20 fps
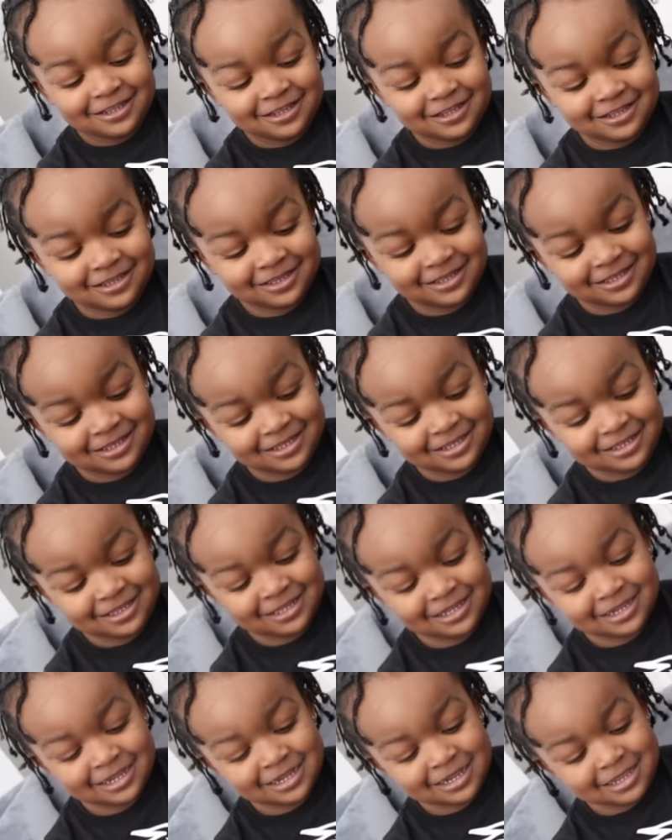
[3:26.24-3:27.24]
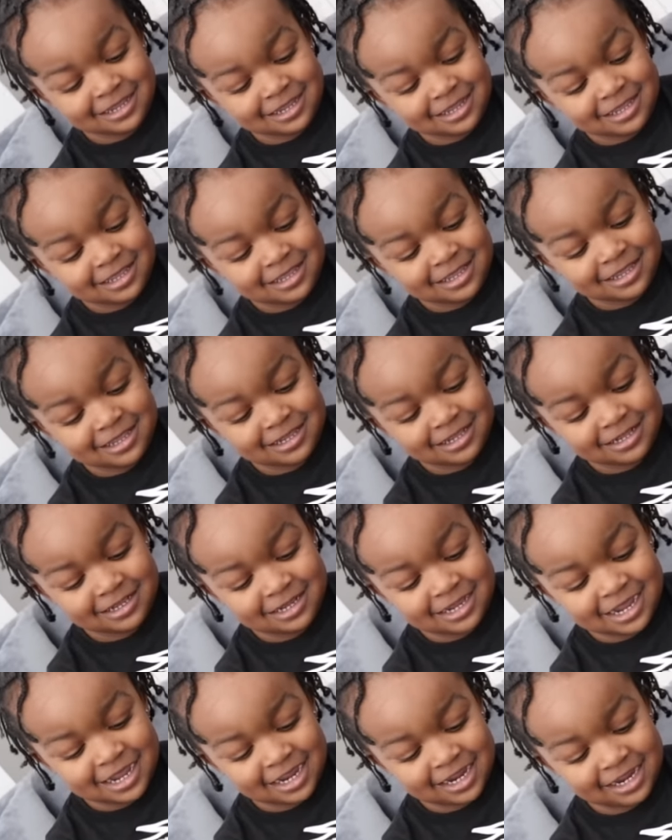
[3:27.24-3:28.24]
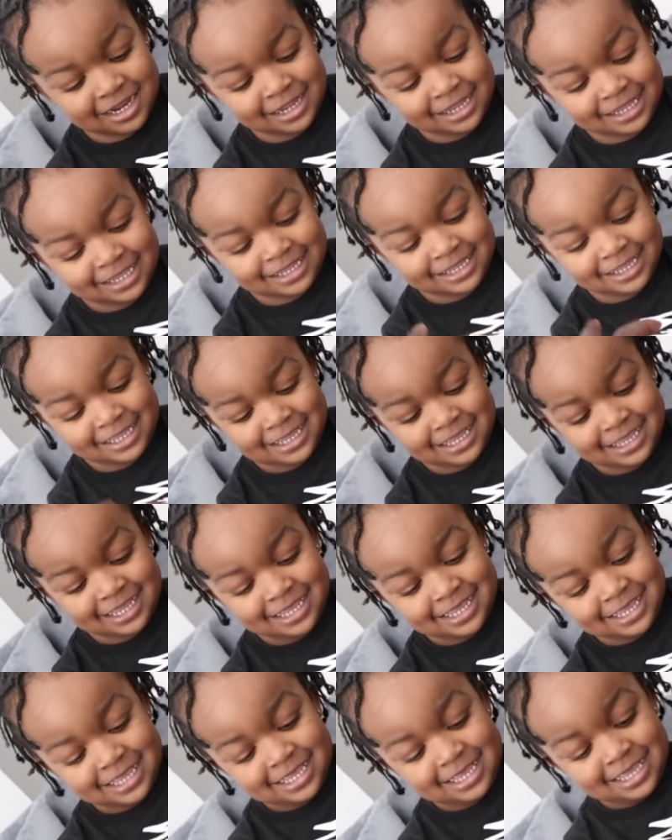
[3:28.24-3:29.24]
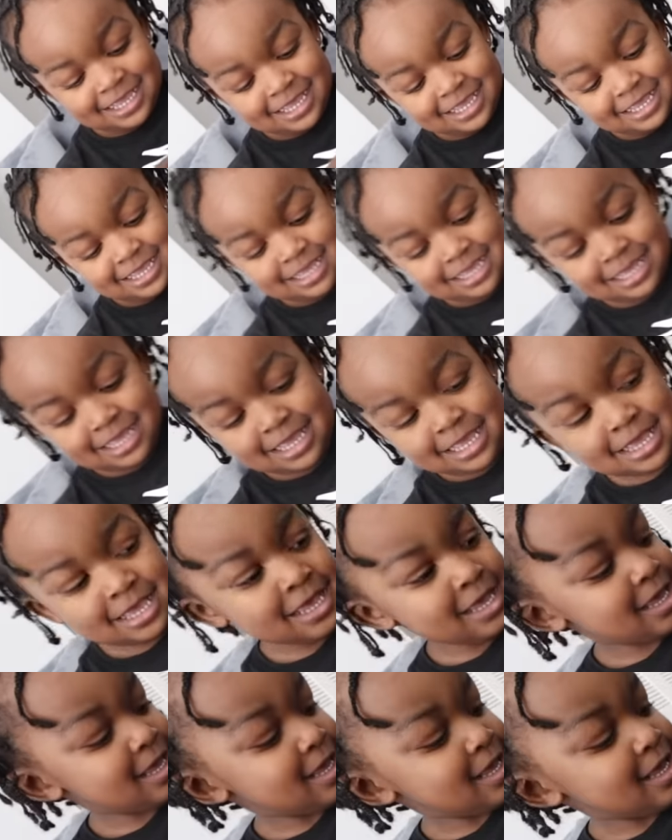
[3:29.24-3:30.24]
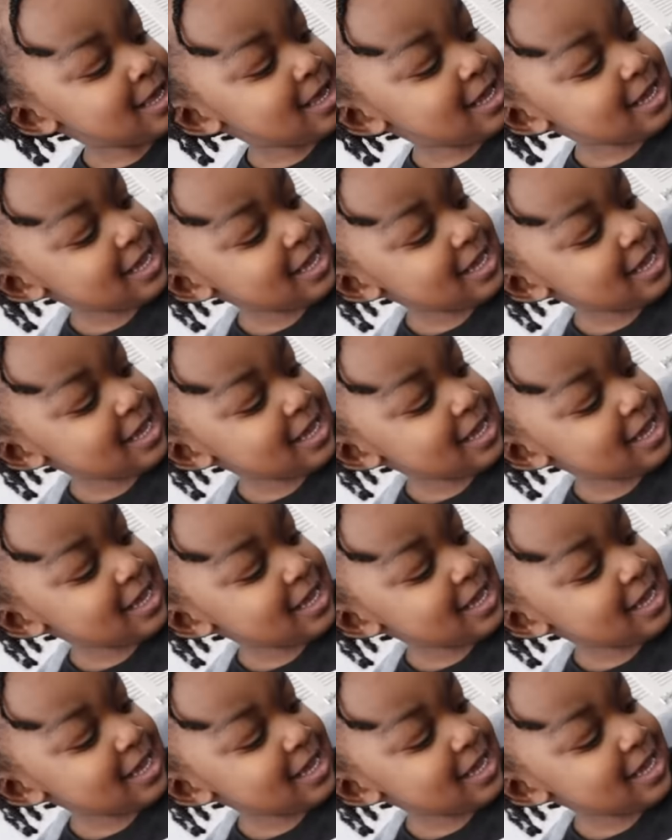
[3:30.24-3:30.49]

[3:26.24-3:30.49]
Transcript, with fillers: So you got two pair. Yeah. So if these go dead, you just wear these.